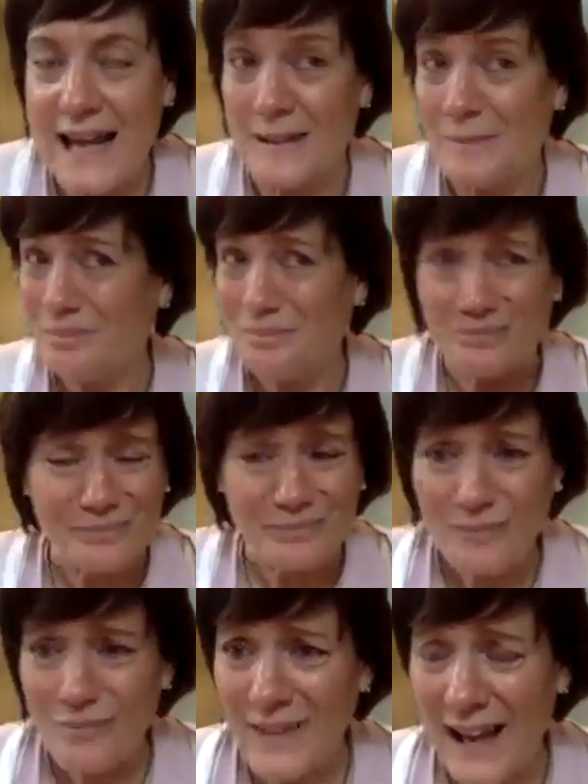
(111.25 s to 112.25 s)
And
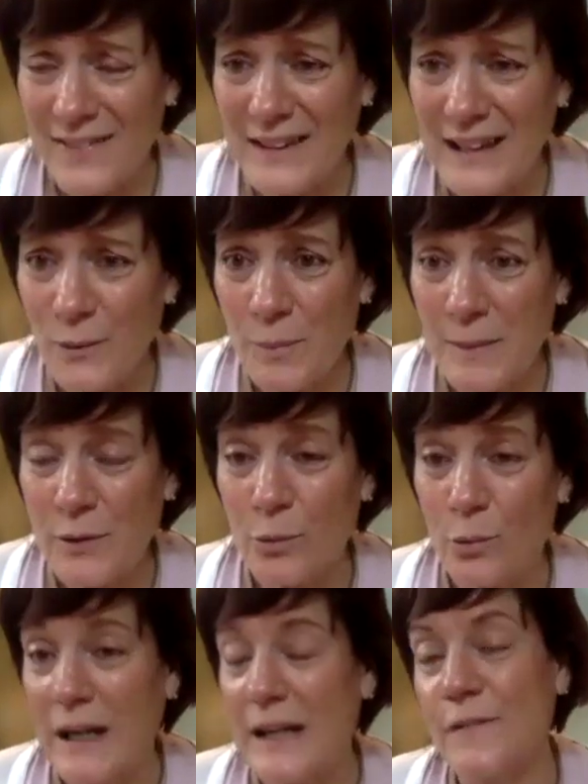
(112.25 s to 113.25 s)
I think it would be
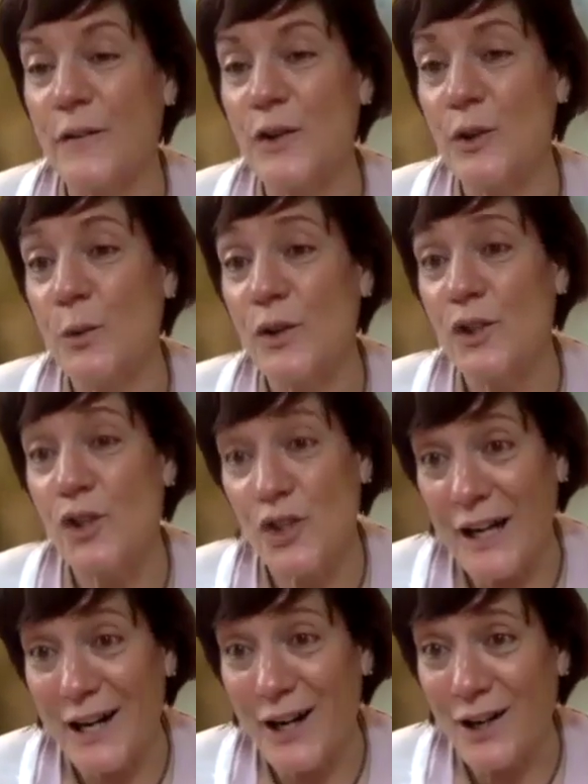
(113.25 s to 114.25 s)
great for you to
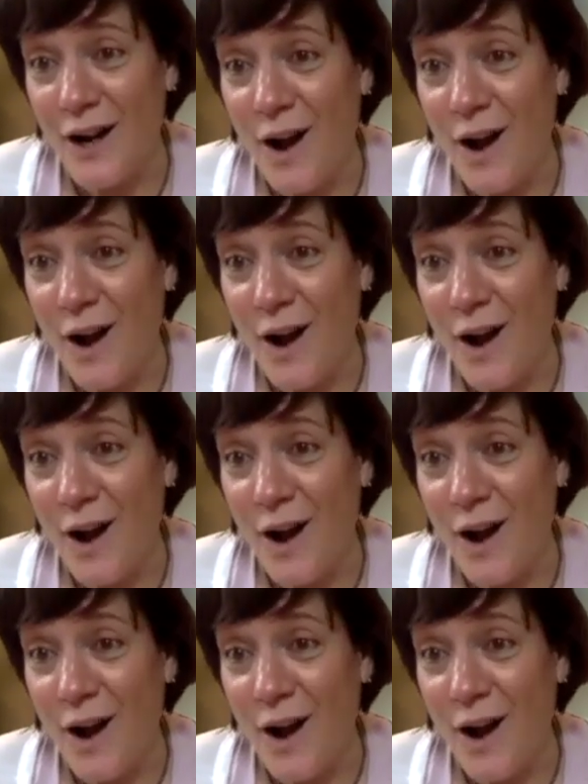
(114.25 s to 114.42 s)
share